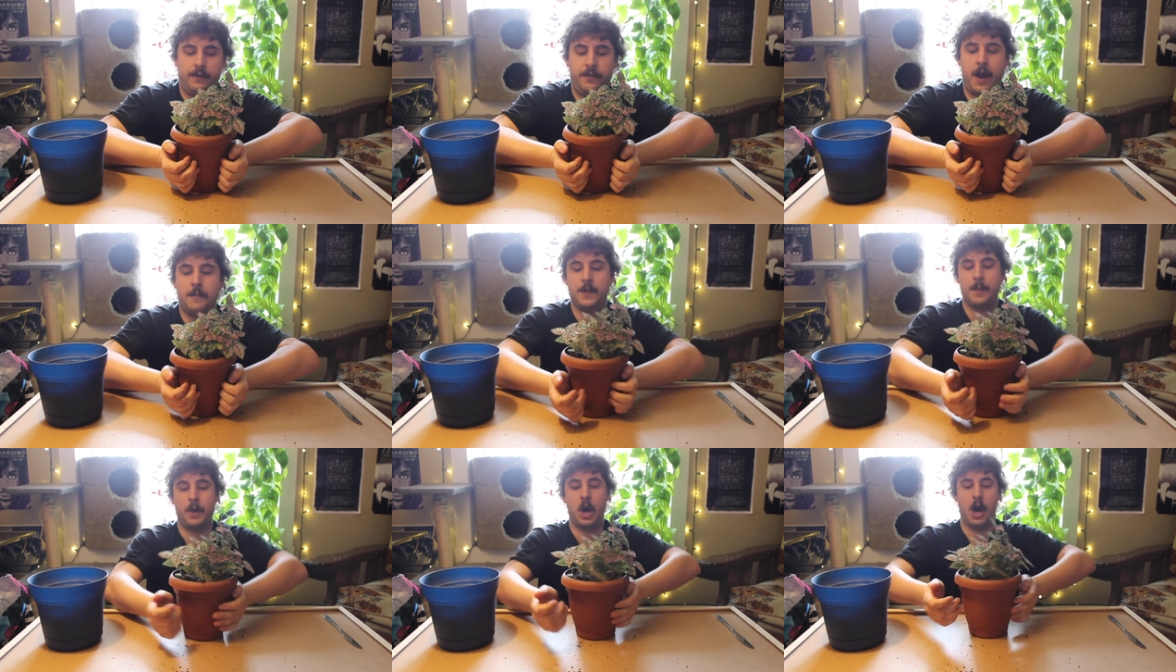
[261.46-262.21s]
from
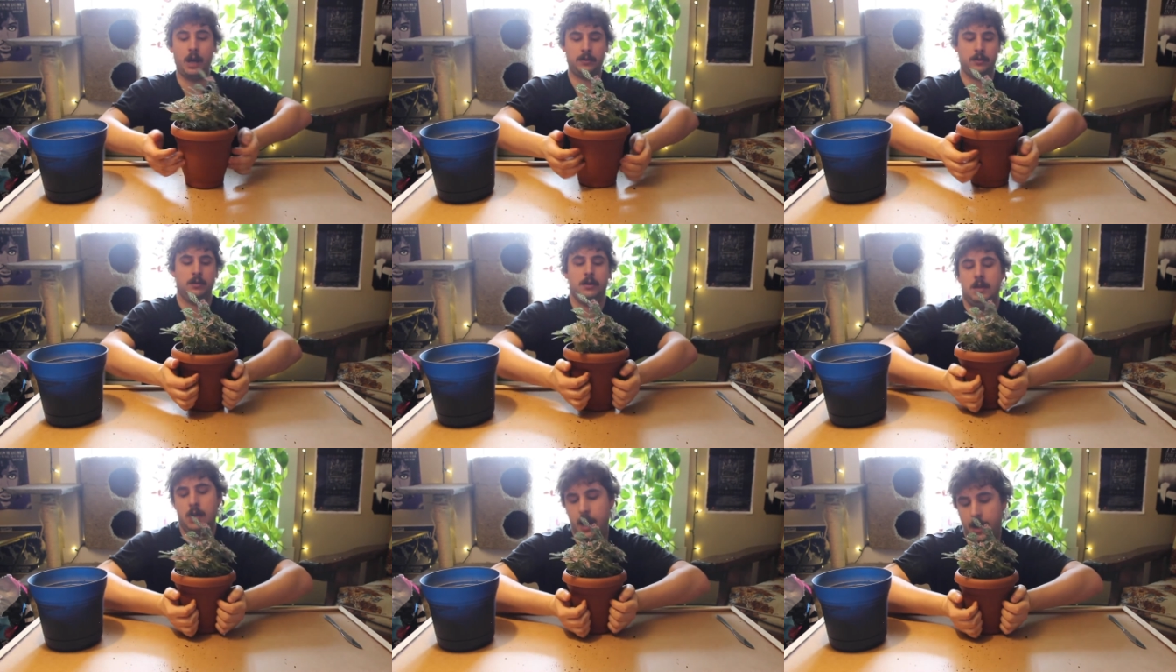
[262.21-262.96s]
the pot.
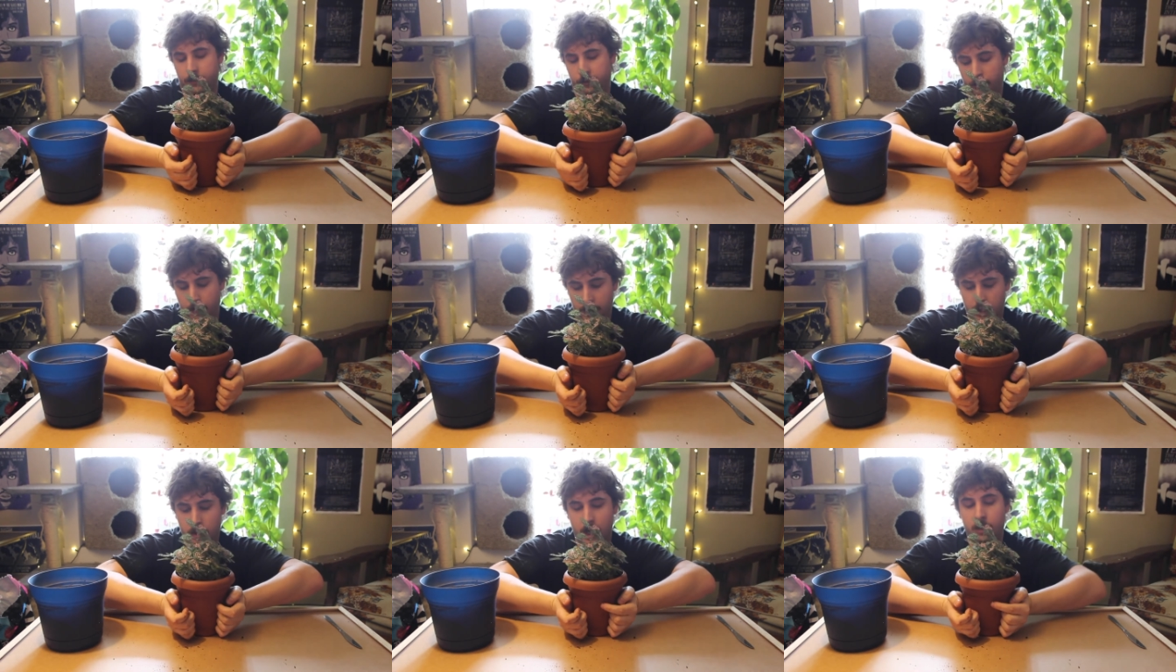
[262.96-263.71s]
So we're
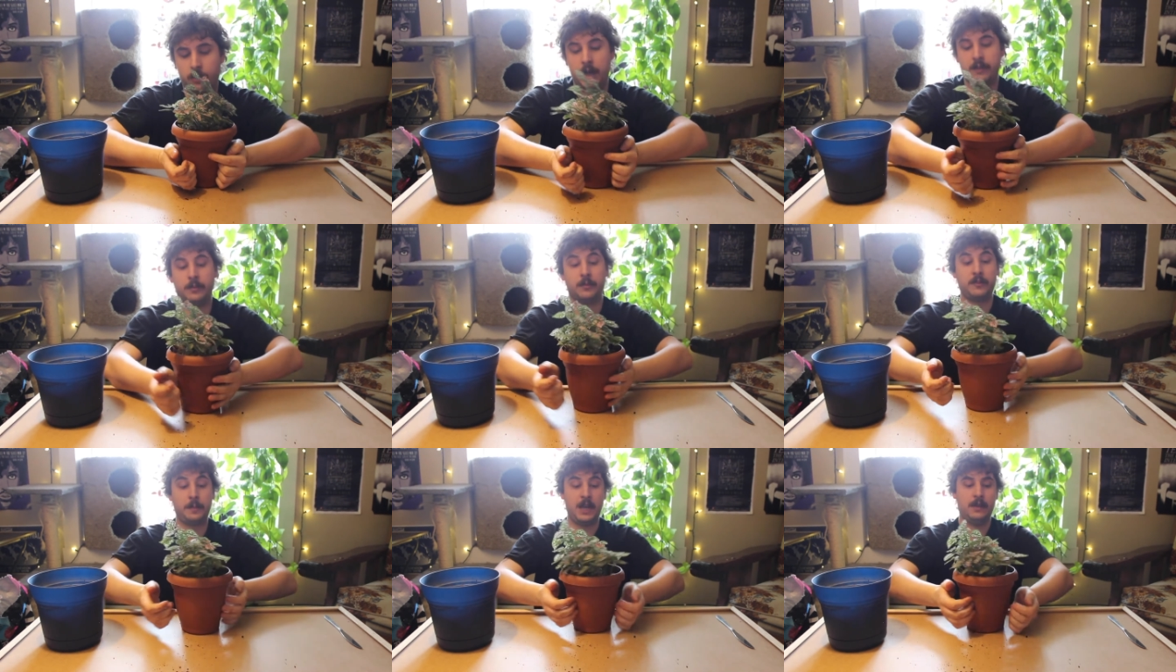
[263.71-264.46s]
really trying to create some
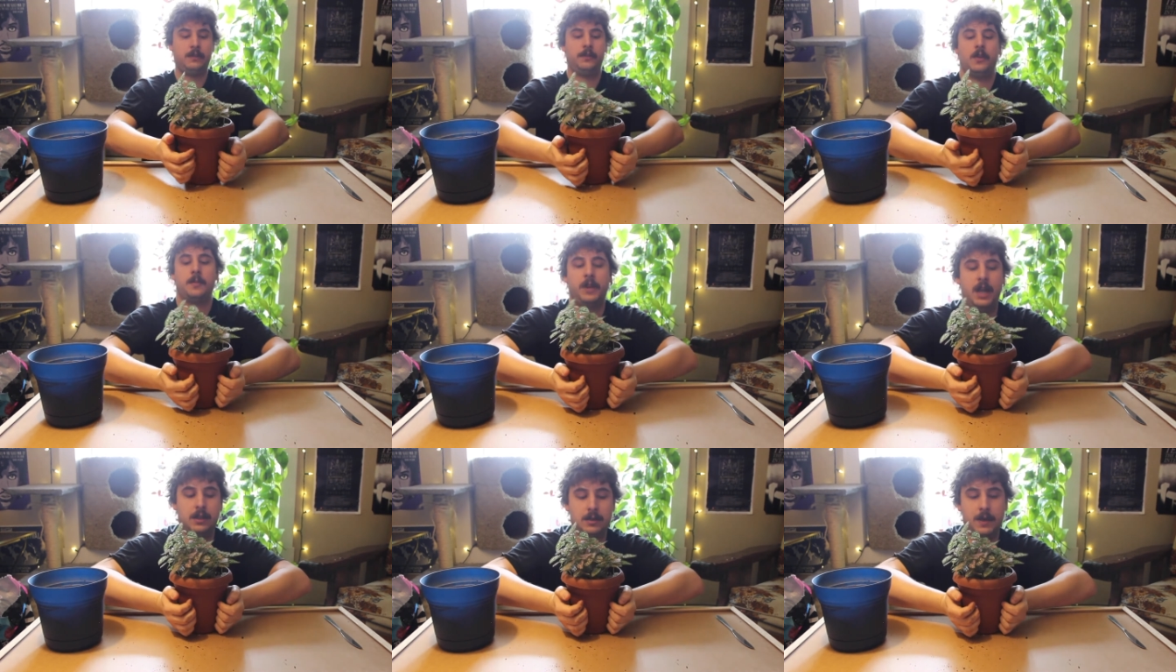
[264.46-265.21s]
space for the
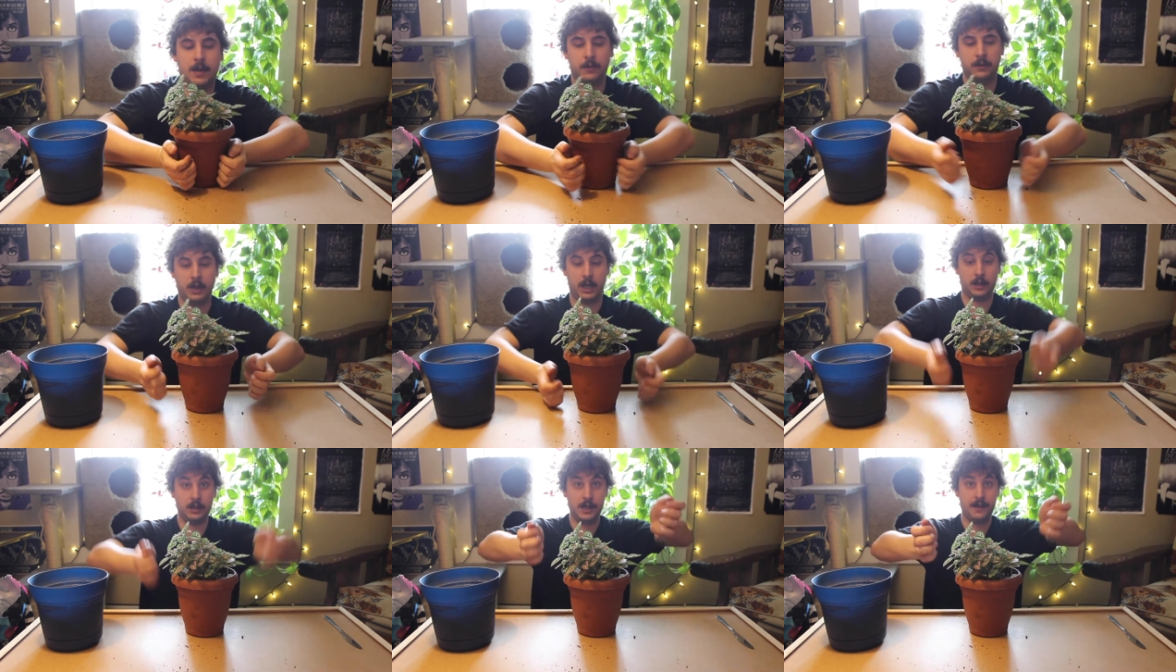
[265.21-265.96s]
plant to be able to
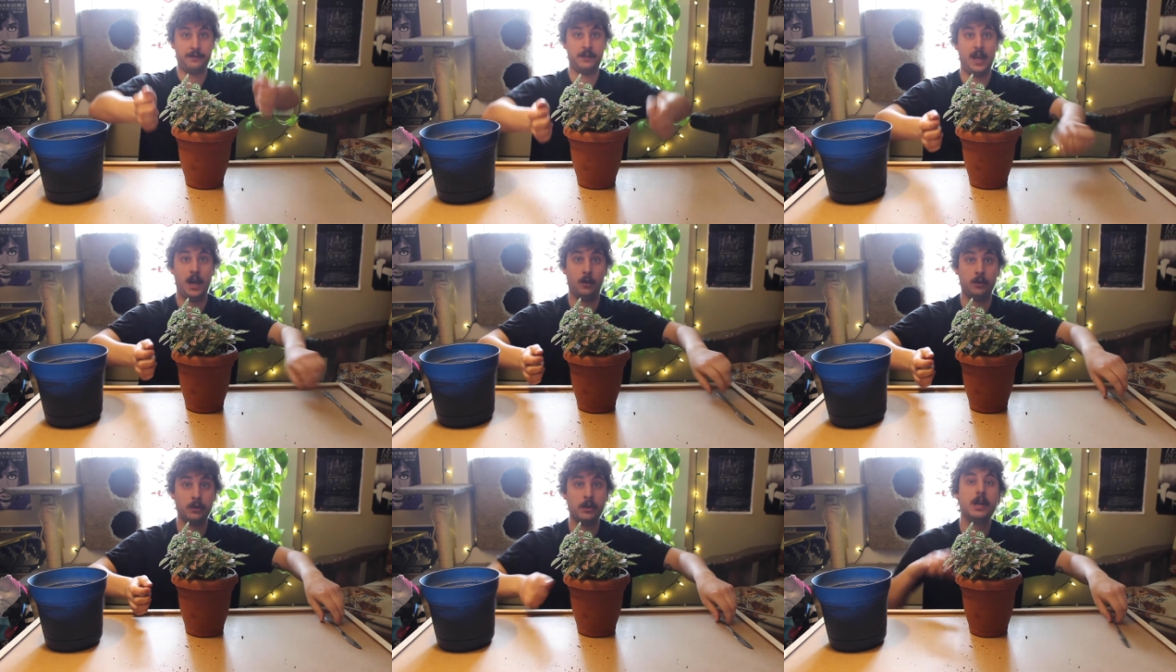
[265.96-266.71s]
like lift
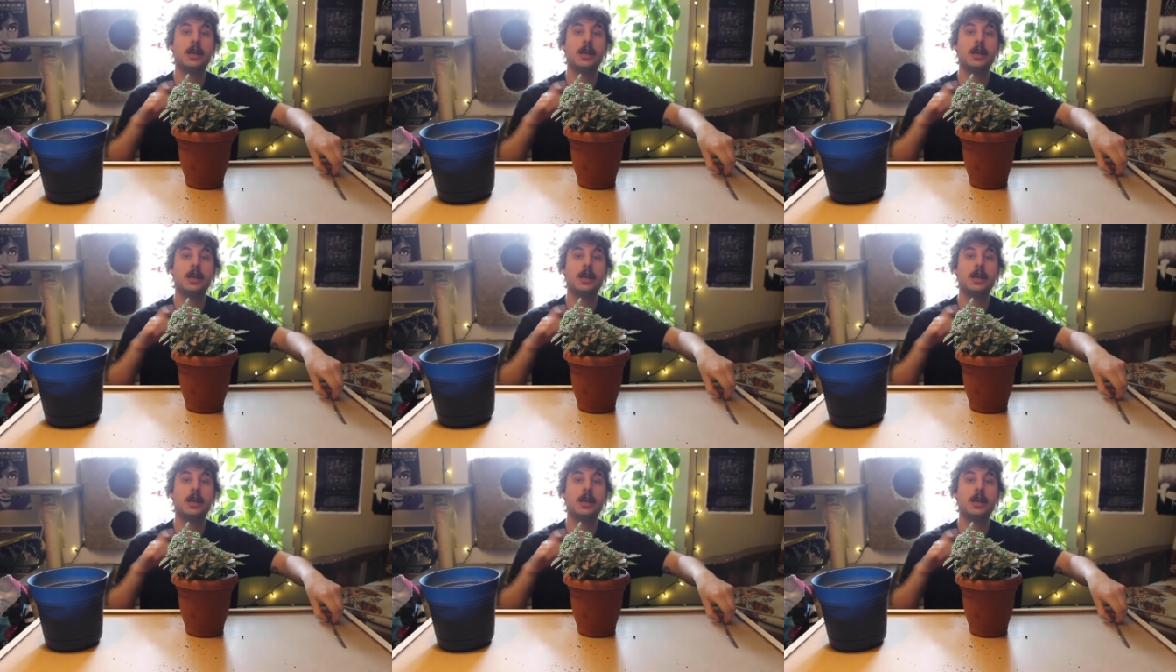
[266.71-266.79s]
out.